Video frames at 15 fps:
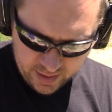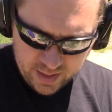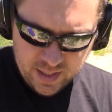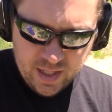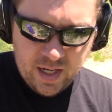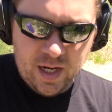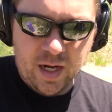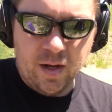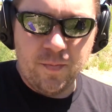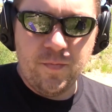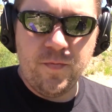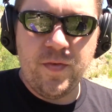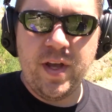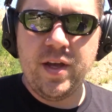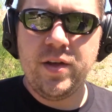
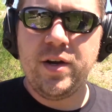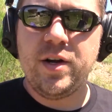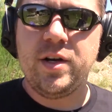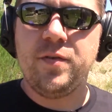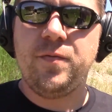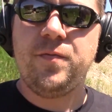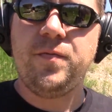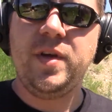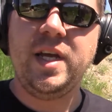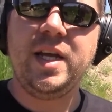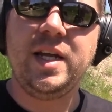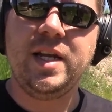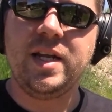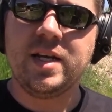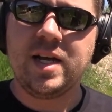failure to
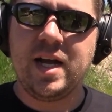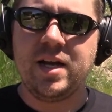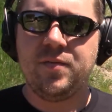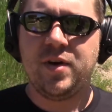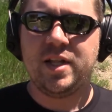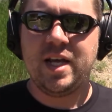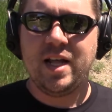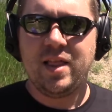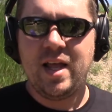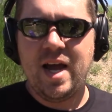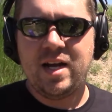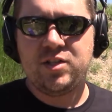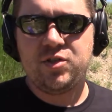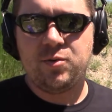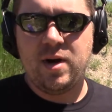feed kind of on that
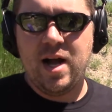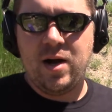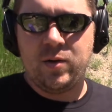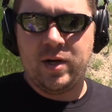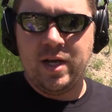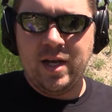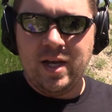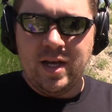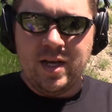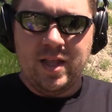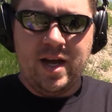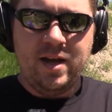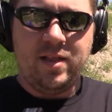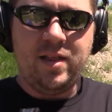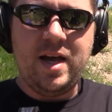last round.
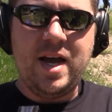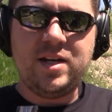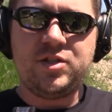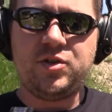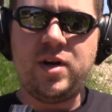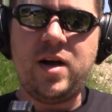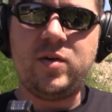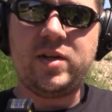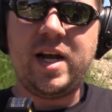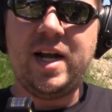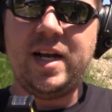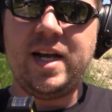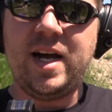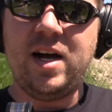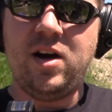That last round kind
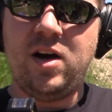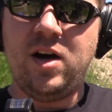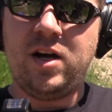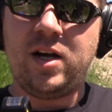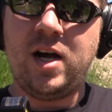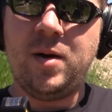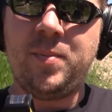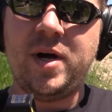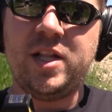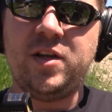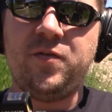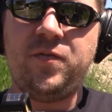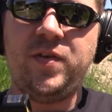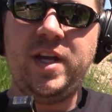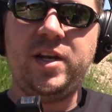of got hung up on the
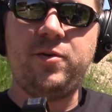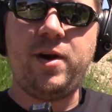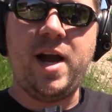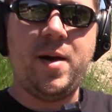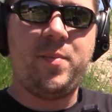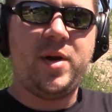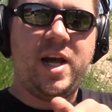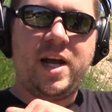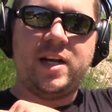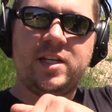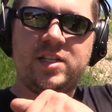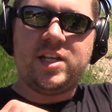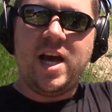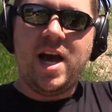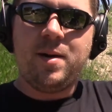feed ramp and I had to
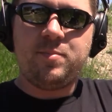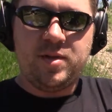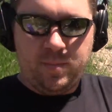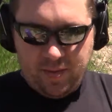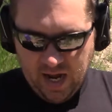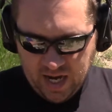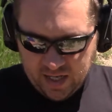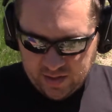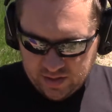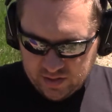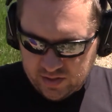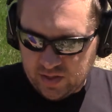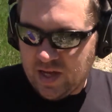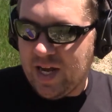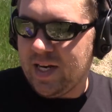tap the back of the
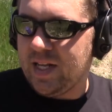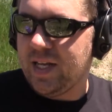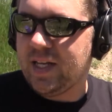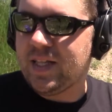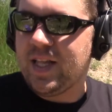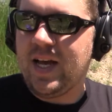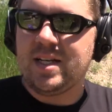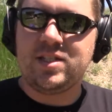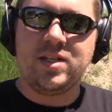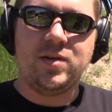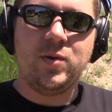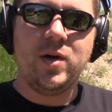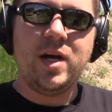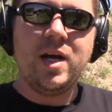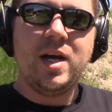slide to get that
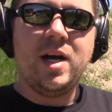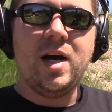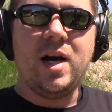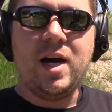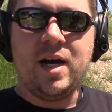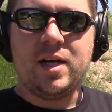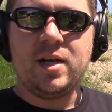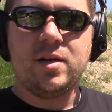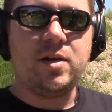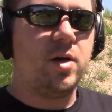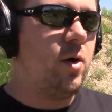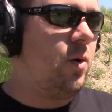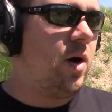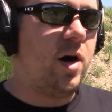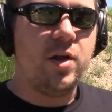to
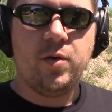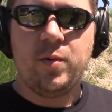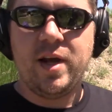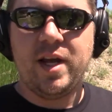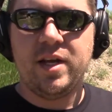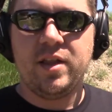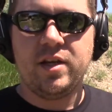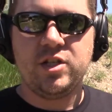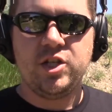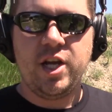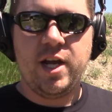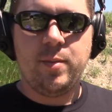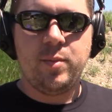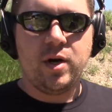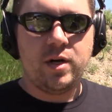go all the way into the
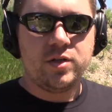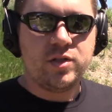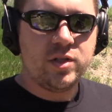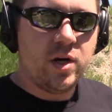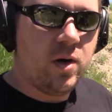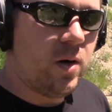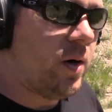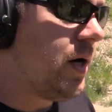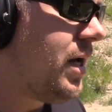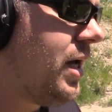chamber. So